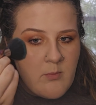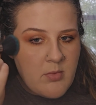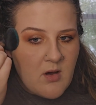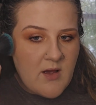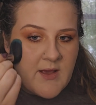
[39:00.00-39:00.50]

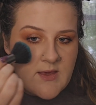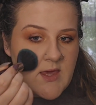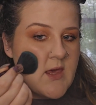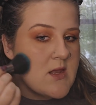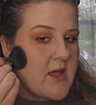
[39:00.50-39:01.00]
but
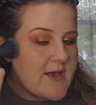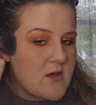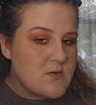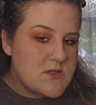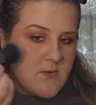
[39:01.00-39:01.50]
again, I
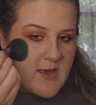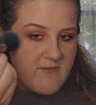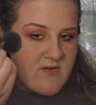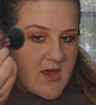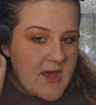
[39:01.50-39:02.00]
go so
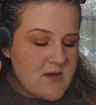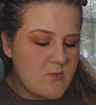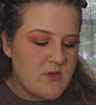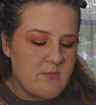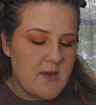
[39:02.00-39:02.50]
heavy-handed
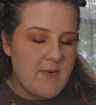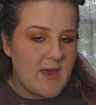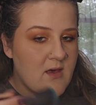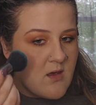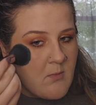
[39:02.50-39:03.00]
with my
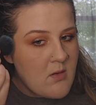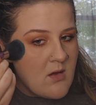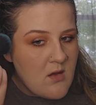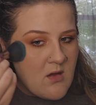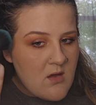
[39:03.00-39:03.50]
makeup
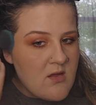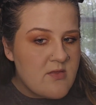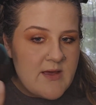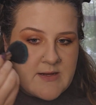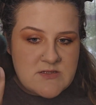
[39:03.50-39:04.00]

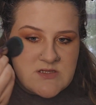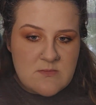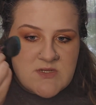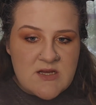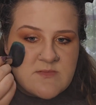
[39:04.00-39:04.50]
that
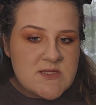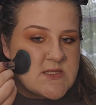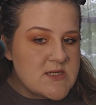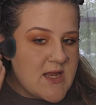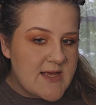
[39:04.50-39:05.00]
sometimes
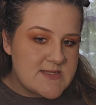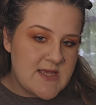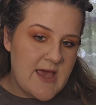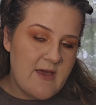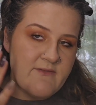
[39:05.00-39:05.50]
it's nice
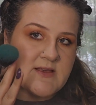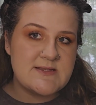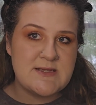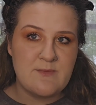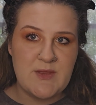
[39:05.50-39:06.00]
having
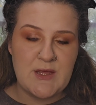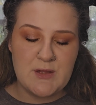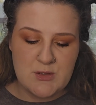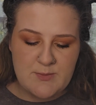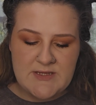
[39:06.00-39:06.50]
something a
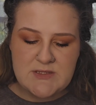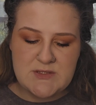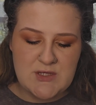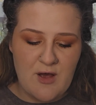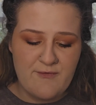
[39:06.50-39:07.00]
little bit
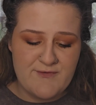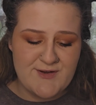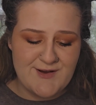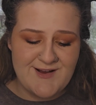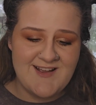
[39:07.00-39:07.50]

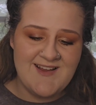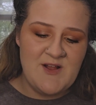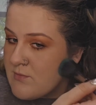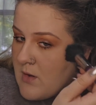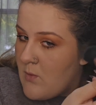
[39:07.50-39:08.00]
softer
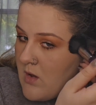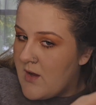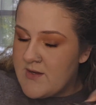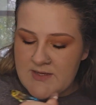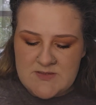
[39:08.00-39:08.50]
throw
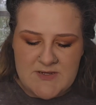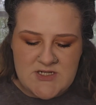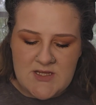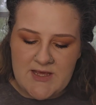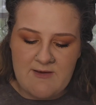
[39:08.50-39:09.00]
on,
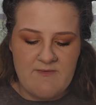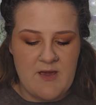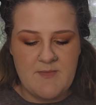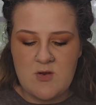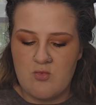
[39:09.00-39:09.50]
especially like if
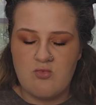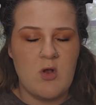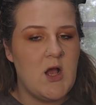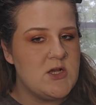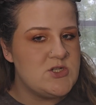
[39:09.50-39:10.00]
I'm in a
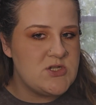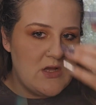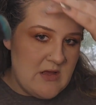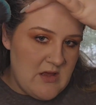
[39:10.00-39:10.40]
rush.